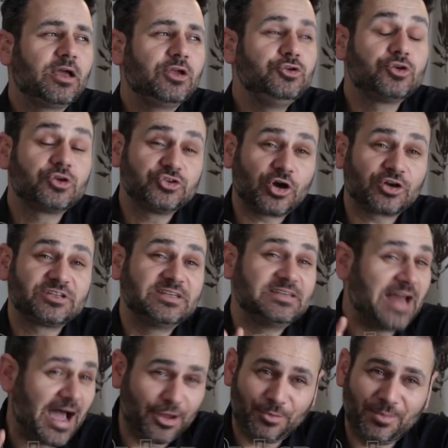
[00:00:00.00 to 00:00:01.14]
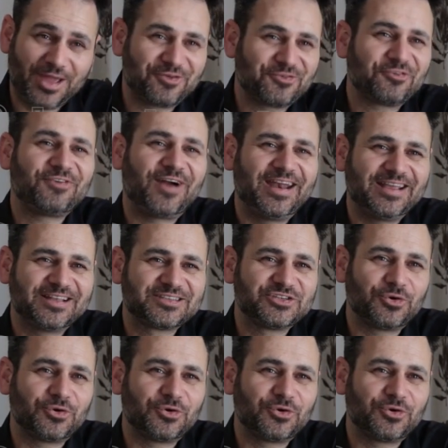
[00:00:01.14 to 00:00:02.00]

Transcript: You can talk to Nile Microfinance